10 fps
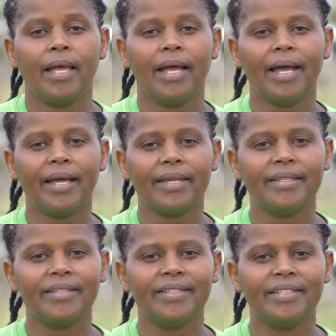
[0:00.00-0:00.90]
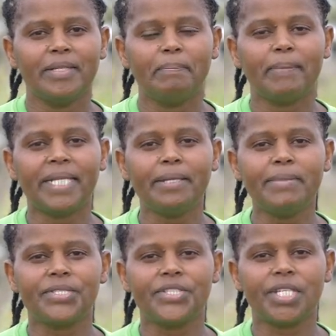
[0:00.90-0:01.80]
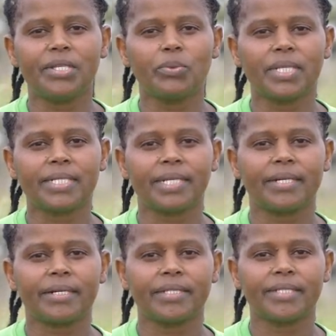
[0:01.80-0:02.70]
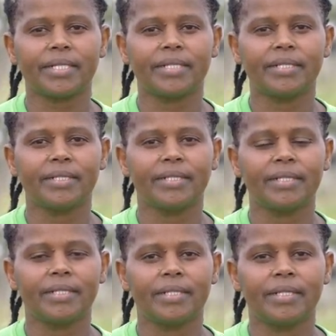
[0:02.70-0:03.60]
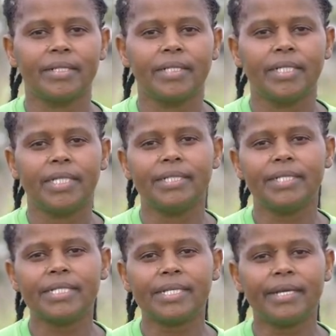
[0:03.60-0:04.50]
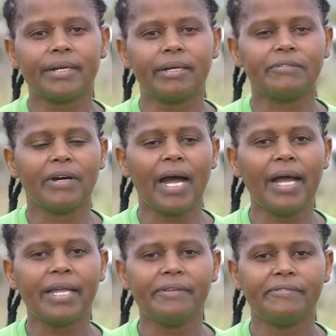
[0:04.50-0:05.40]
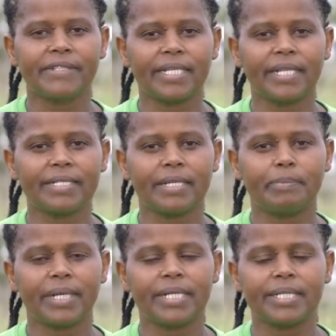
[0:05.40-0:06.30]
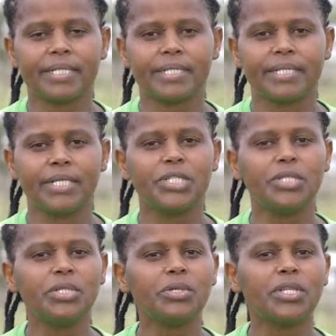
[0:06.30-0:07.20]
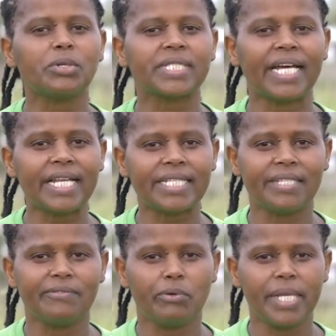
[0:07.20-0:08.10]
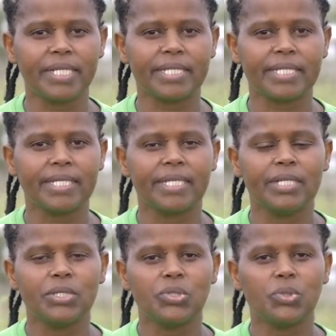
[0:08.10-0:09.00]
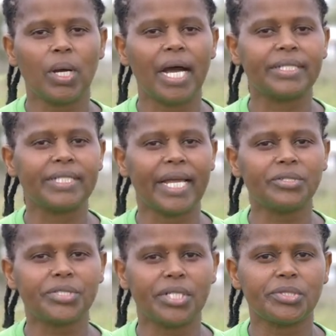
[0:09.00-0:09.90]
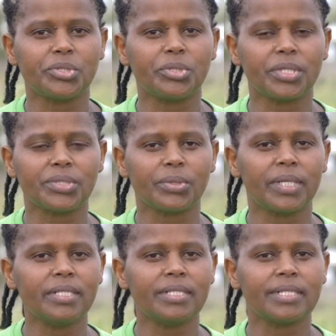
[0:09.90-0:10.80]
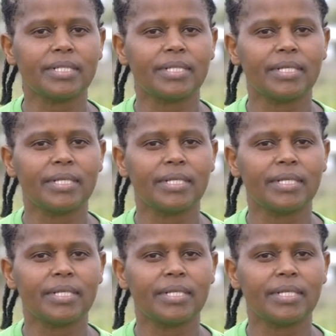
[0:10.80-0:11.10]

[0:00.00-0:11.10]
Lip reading: Hi, my name is Jane Wanza Karanja. In this era of high fertilizer prices, did you know the alternative ways to add nitrogen to your soils?